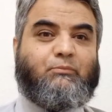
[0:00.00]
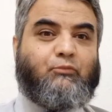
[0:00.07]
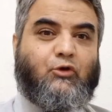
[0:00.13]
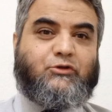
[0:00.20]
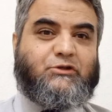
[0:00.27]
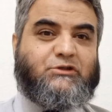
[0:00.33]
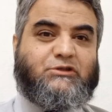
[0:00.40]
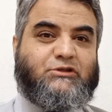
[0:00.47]

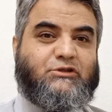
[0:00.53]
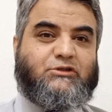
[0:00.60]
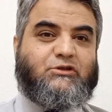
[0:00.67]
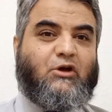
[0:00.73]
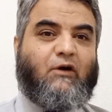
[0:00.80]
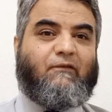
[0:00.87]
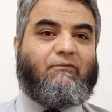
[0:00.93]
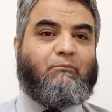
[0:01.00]
processes
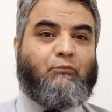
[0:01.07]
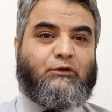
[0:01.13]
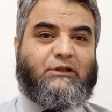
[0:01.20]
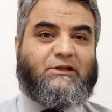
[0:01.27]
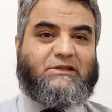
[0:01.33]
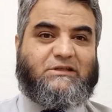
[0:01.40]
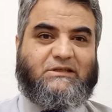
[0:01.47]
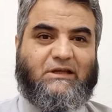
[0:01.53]
of
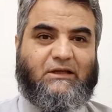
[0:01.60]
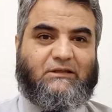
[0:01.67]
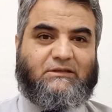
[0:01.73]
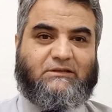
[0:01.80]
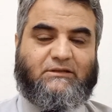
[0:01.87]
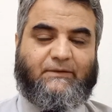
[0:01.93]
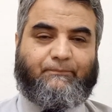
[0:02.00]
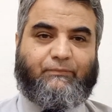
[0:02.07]
Muller
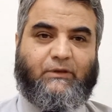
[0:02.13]
cells.